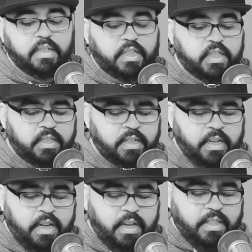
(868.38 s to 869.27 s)
this,
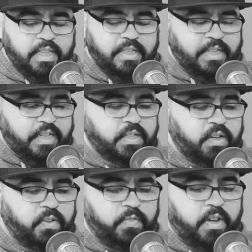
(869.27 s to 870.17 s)
this sense
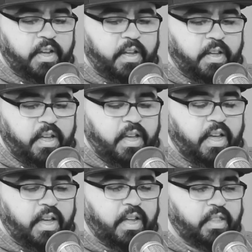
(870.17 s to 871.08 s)
of, uh,
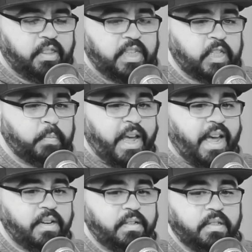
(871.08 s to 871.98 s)
Uh, this is
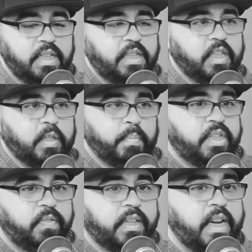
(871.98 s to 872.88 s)
bad. This is a
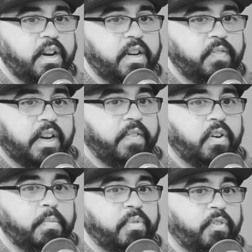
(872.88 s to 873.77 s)
specific narrative that I've
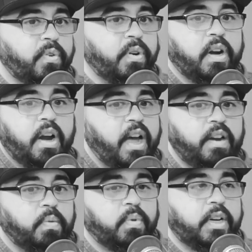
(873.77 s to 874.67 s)
heard before. I
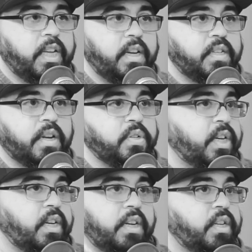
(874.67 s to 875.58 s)
don't want to get
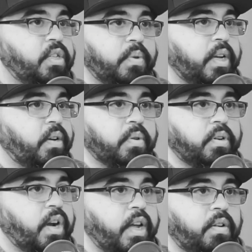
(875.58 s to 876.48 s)
indoctrinated into it,
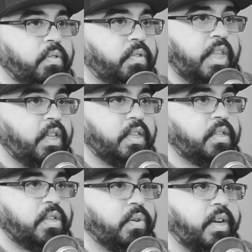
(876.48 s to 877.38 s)
or I don't think this
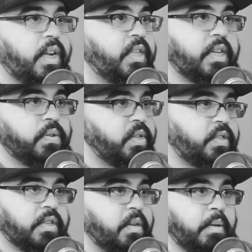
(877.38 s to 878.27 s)
is a great idea, or this
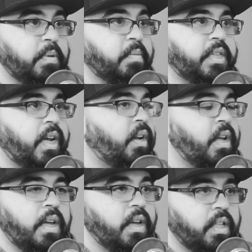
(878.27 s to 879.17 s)
is going to make me upset.
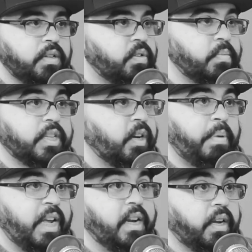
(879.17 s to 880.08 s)
And there's almost like a
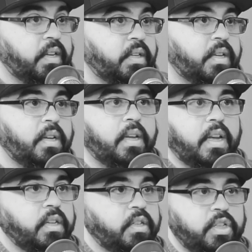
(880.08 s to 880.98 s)
panic.
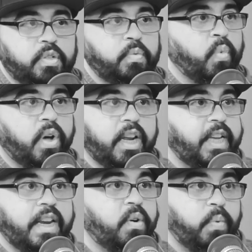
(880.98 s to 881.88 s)
and just want to
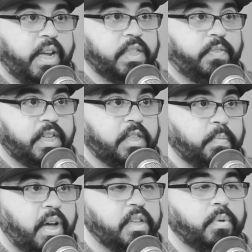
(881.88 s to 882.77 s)
get it away as fast as
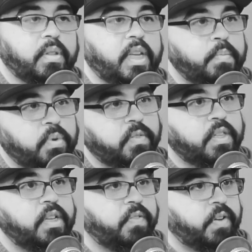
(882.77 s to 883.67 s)
possible. That's more of
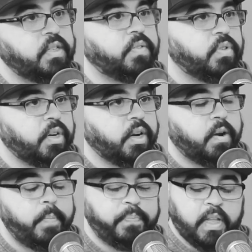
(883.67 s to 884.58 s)
the defensive
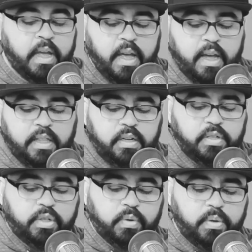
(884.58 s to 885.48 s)
trigger. And then
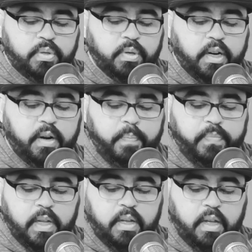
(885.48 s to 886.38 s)
there's a growth trigger.
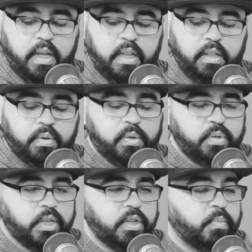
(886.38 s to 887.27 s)
And the growth
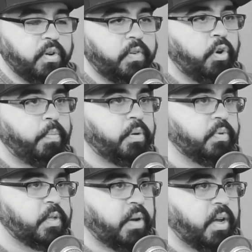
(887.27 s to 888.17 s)
trigger is more of an open
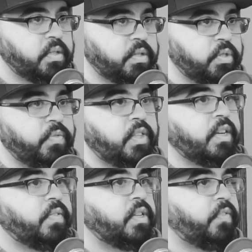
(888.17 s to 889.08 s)
response. So if you
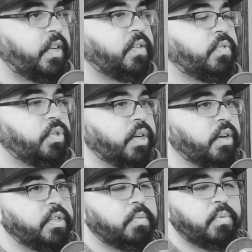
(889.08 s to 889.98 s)
think of a defensive
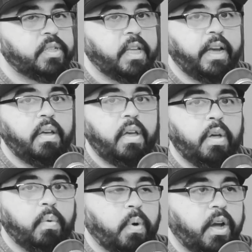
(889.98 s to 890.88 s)
trigger, it's almost like
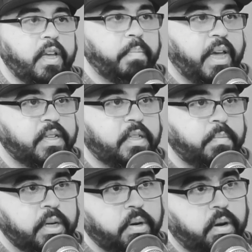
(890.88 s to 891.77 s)
walking past a
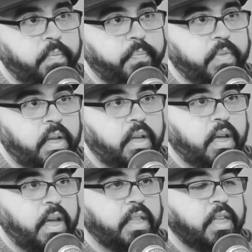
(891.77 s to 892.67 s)
mirror,
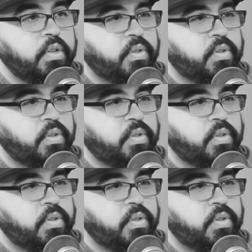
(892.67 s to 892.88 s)
and then you